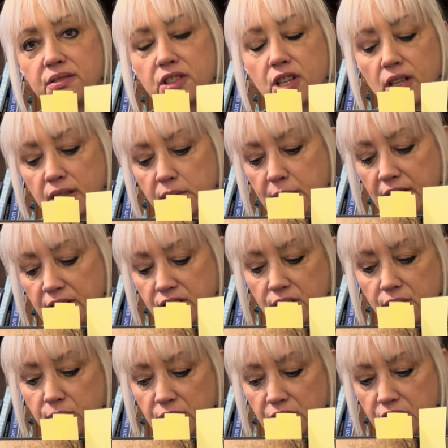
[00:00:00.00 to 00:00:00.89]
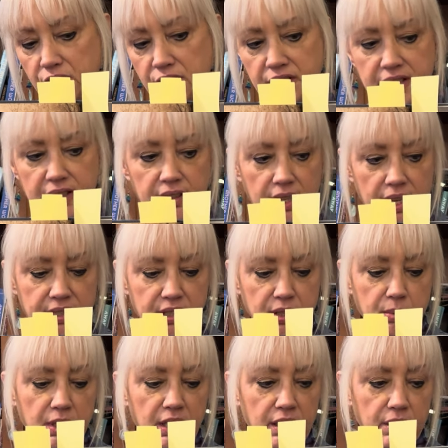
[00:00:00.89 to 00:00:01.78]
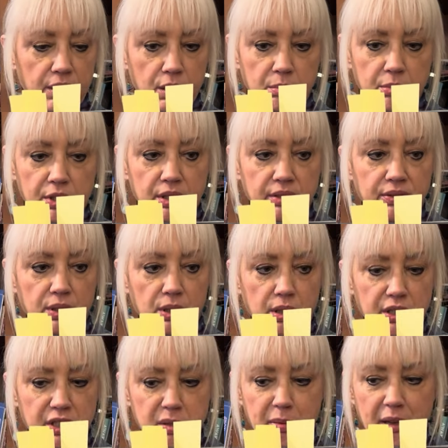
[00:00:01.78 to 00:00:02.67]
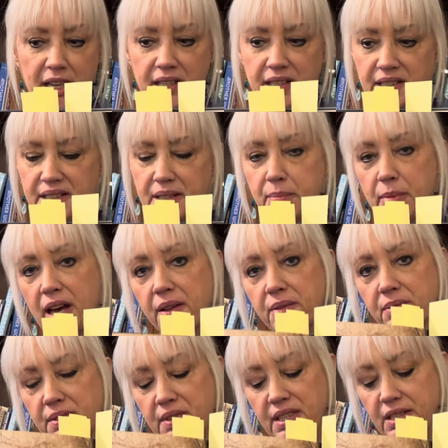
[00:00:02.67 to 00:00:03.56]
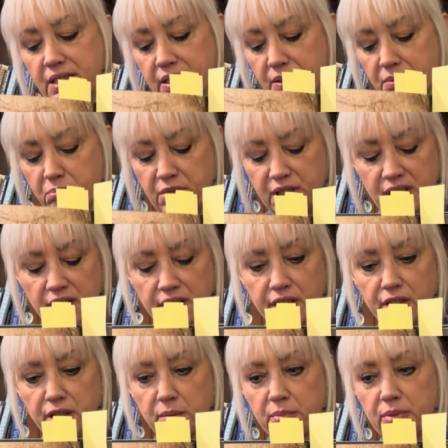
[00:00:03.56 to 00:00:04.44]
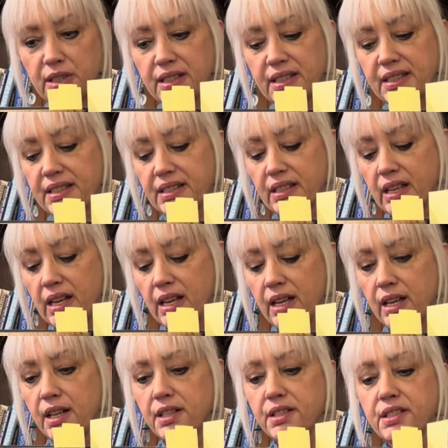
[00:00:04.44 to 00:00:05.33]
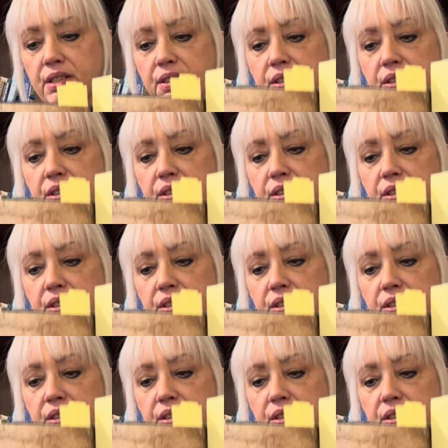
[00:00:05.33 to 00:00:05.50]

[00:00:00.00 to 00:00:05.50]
talked about Jean Richardson last week and her beautiful horse paintings about these particular books. So